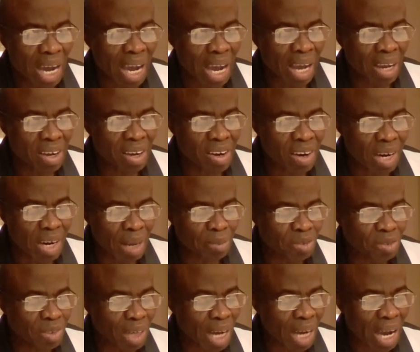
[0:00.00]
her
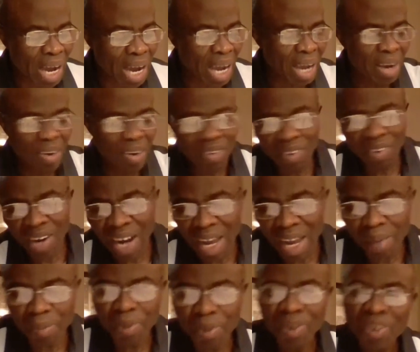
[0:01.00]
grapes are
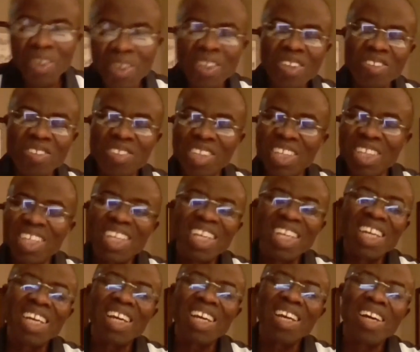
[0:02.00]
ripe. You see,
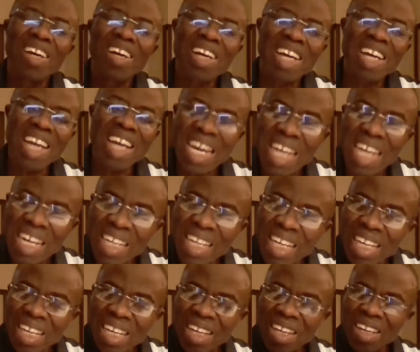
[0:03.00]
gather
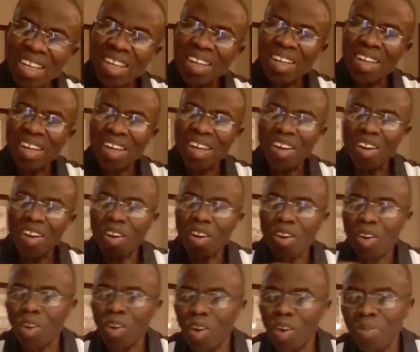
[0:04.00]
the
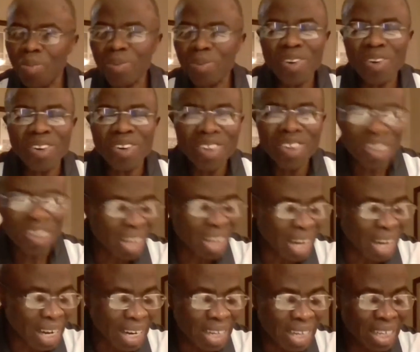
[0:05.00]
club,
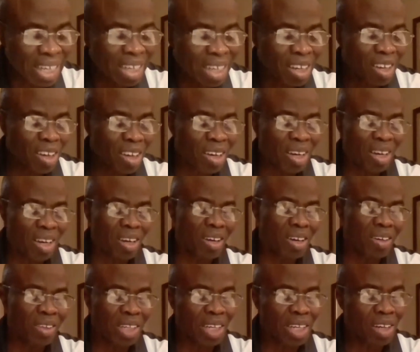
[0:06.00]
gather the,
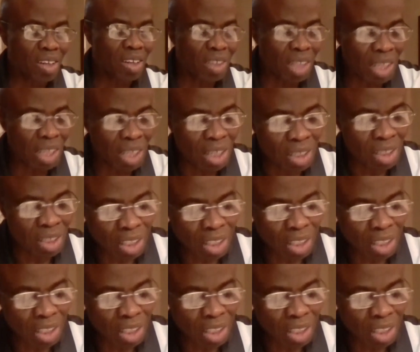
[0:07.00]
uh, the, the